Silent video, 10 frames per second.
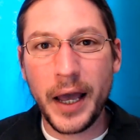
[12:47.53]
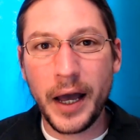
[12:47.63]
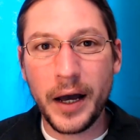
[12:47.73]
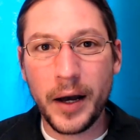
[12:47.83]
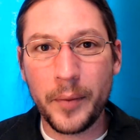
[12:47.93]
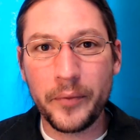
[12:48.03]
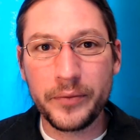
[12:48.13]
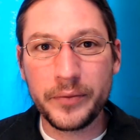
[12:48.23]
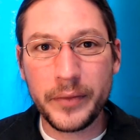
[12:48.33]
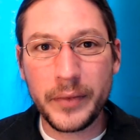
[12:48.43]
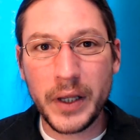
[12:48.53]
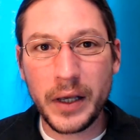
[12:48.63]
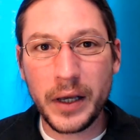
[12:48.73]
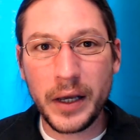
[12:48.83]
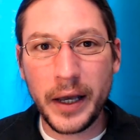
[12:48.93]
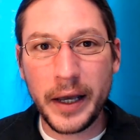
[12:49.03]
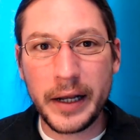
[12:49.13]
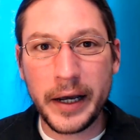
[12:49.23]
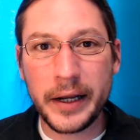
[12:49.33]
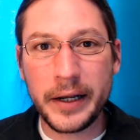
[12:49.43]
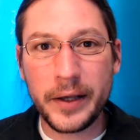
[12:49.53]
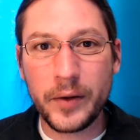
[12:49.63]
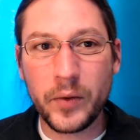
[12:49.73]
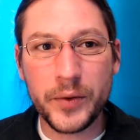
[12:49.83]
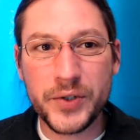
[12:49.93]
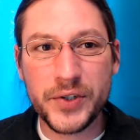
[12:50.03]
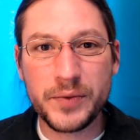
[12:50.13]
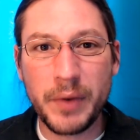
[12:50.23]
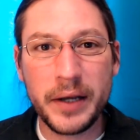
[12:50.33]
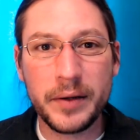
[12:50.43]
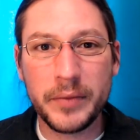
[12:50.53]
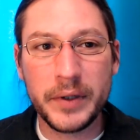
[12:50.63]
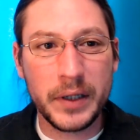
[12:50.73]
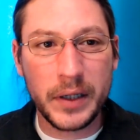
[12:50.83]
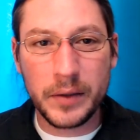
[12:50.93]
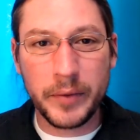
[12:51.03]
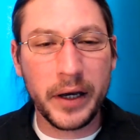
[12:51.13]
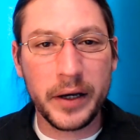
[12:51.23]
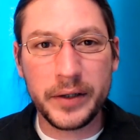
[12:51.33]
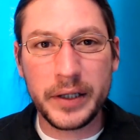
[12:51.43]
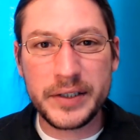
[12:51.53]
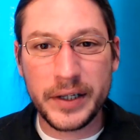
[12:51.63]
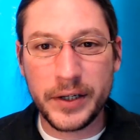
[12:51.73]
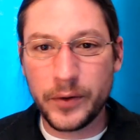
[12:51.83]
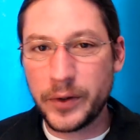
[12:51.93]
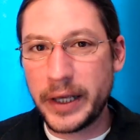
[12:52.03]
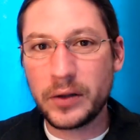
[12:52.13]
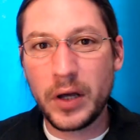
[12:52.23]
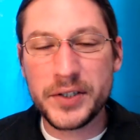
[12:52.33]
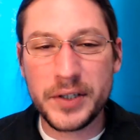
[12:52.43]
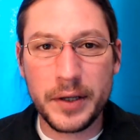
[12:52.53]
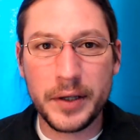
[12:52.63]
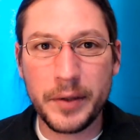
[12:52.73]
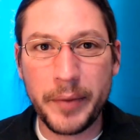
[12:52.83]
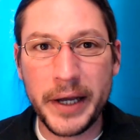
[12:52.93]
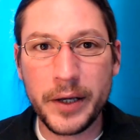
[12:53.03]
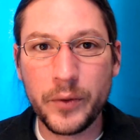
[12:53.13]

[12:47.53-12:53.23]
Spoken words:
And it was just oh my God, it's like, get lost in the bedding.